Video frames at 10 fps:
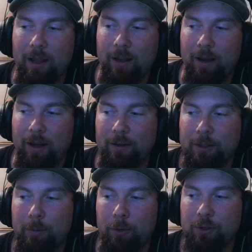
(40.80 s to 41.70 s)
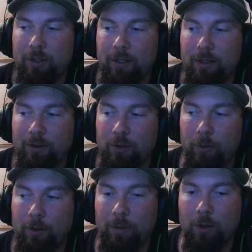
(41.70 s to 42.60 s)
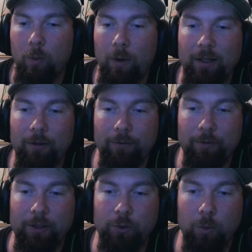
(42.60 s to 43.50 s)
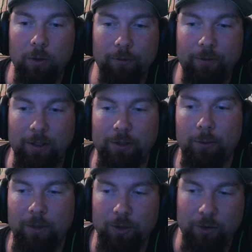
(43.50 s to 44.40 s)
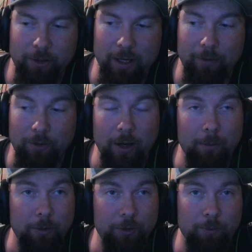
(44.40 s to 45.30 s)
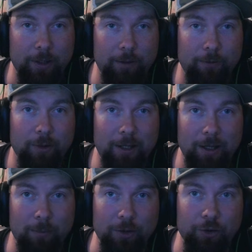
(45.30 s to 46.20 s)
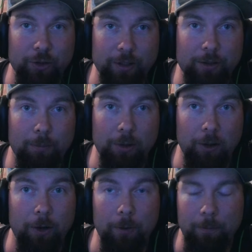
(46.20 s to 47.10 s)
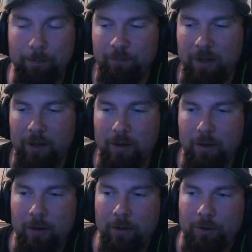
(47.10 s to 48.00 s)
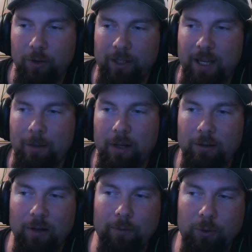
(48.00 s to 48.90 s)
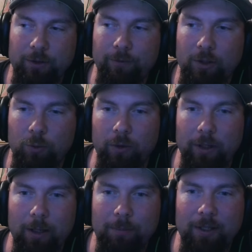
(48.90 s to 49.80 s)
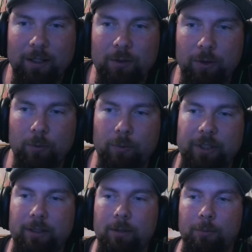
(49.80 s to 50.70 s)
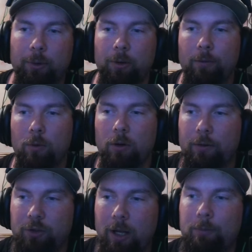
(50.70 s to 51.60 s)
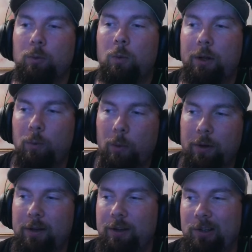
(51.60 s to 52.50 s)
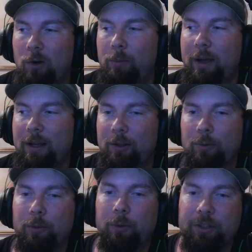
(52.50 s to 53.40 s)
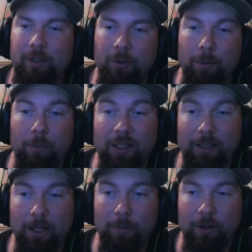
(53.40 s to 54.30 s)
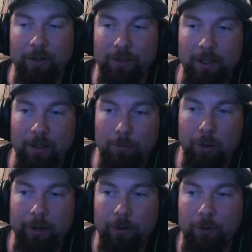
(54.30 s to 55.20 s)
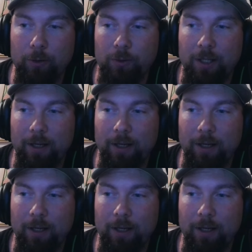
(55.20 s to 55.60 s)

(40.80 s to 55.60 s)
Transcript: and this post is going to be quite a visual feast, so make sure you have your eyeballs ready for the images below. So the campaign levels visual updates. With the recent complete overhaul of Chapter 1, we wanted to go back through some of the mid-game areas and apply our new tech